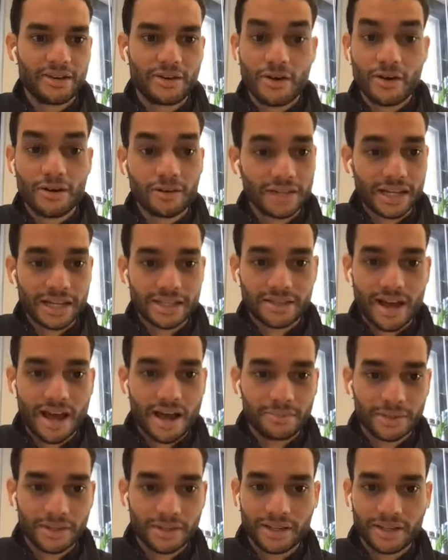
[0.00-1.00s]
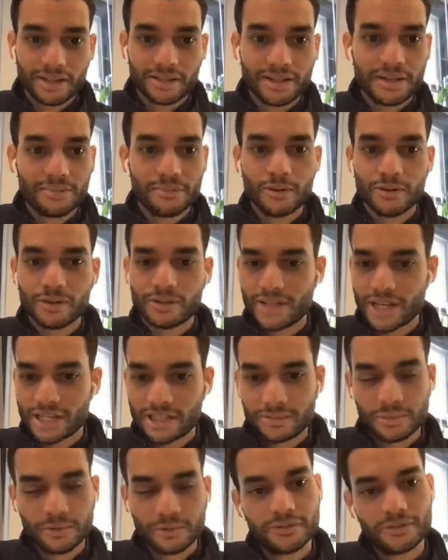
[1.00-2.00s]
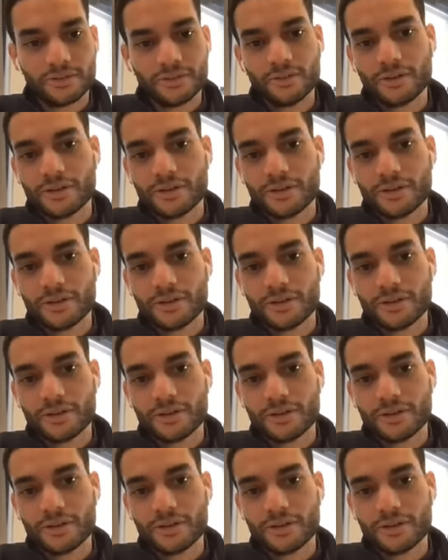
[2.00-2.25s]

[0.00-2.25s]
it all less complicated and more accessible for